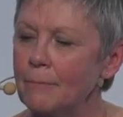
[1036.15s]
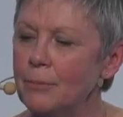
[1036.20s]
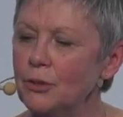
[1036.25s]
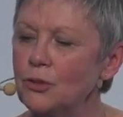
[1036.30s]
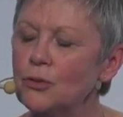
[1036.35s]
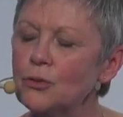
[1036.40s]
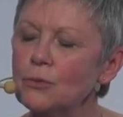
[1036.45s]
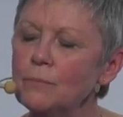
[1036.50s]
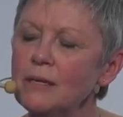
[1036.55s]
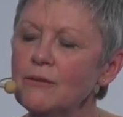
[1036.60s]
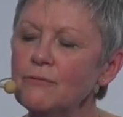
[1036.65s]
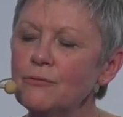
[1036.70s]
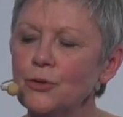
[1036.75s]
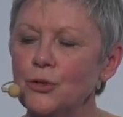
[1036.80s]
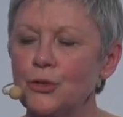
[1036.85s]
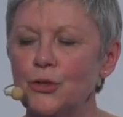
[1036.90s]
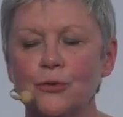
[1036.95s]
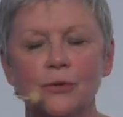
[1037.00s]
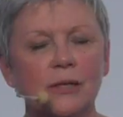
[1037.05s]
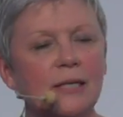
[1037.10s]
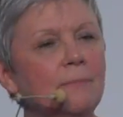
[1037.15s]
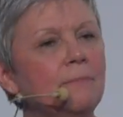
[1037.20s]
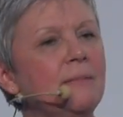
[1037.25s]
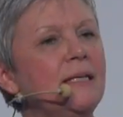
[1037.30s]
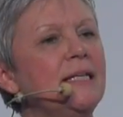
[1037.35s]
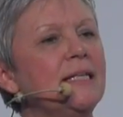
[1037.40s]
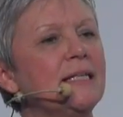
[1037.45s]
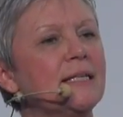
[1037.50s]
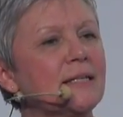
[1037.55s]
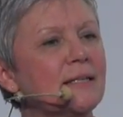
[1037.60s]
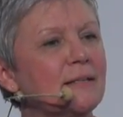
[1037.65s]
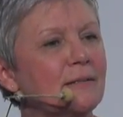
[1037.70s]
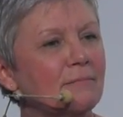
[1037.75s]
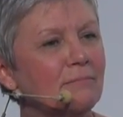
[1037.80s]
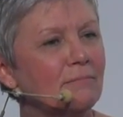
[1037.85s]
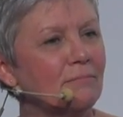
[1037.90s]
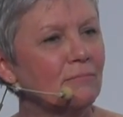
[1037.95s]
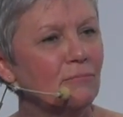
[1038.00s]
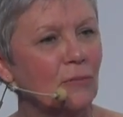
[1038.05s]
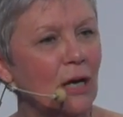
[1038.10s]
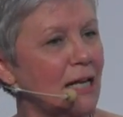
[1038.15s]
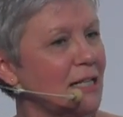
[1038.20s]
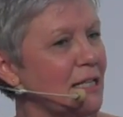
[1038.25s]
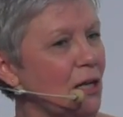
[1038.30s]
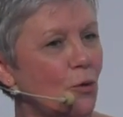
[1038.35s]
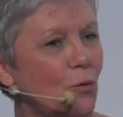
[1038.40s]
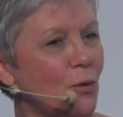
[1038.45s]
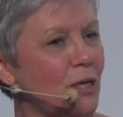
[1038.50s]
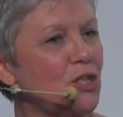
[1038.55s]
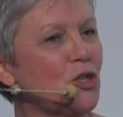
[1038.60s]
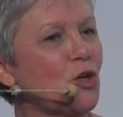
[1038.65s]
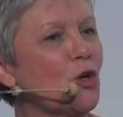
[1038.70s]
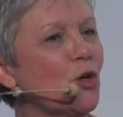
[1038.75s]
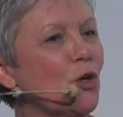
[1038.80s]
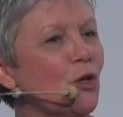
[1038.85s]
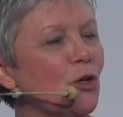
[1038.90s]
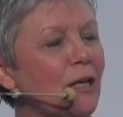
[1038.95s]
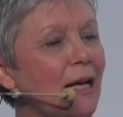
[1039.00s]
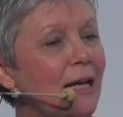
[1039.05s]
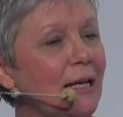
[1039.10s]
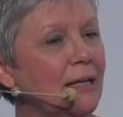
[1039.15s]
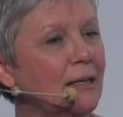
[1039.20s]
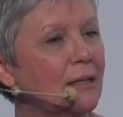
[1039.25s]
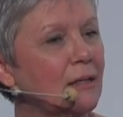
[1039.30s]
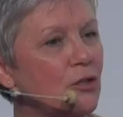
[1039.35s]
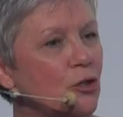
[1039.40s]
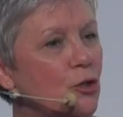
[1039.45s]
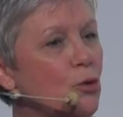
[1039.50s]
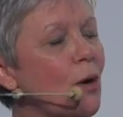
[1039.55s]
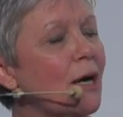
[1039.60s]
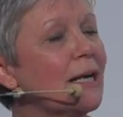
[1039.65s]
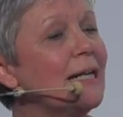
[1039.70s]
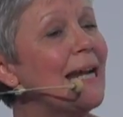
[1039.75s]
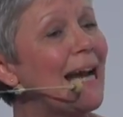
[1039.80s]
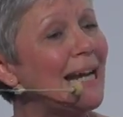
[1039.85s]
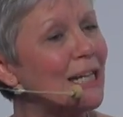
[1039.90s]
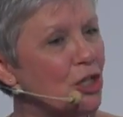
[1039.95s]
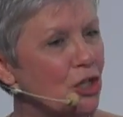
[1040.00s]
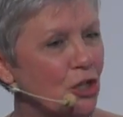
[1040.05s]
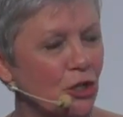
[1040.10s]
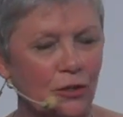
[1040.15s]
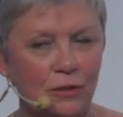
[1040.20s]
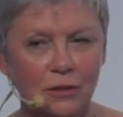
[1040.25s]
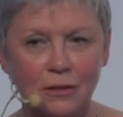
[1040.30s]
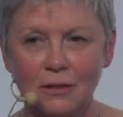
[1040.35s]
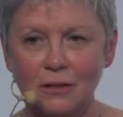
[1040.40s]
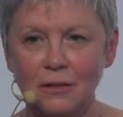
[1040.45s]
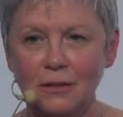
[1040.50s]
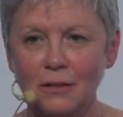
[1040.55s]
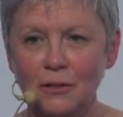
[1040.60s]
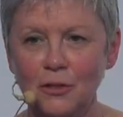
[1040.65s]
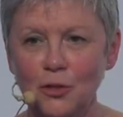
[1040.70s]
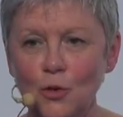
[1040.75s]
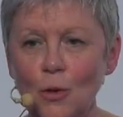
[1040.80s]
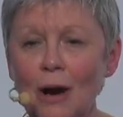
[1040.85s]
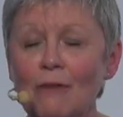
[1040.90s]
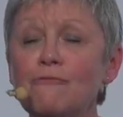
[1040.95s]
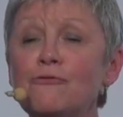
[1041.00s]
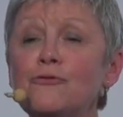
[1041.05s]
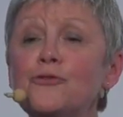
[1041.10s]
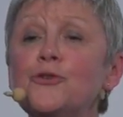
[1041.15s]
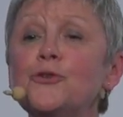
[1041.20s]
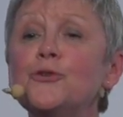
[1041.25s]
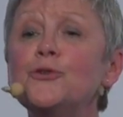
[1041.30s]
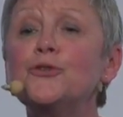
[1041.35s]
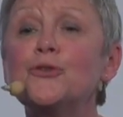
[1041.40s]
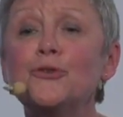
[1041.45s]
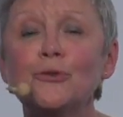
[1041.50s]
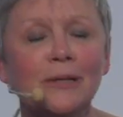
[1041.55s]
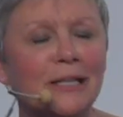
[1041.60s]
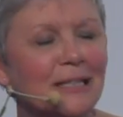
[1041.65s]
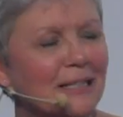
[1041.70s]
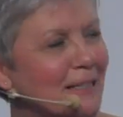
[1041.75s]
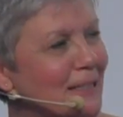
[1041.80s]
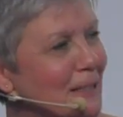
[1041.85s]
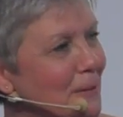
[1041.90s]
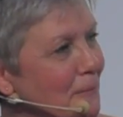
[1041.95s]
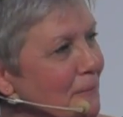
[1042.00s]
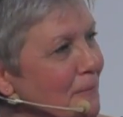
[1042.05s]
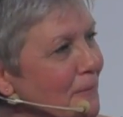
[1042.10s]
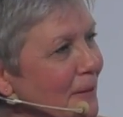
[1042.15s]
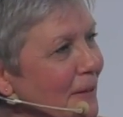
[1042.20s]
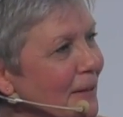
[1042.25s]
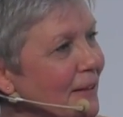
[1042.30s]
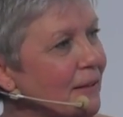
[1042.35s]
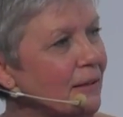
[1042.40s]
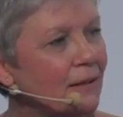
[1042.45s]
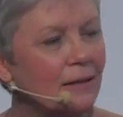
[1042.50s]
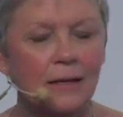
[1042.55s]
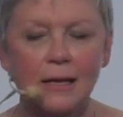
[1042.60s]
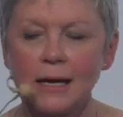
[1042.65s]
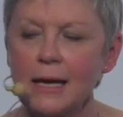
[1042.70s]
But to me, futuring means, as I always learn, you are in action. You are futuring something.